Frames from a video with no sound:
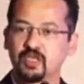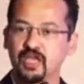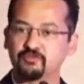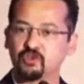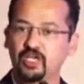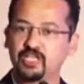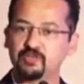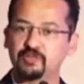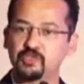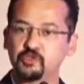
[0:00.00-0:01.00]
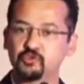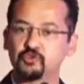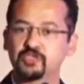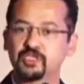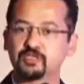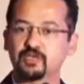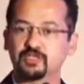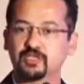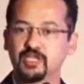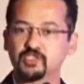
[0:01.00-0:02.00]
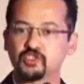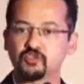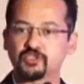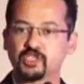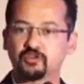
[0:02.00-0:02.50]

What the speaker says: And if you've already been using transesophageal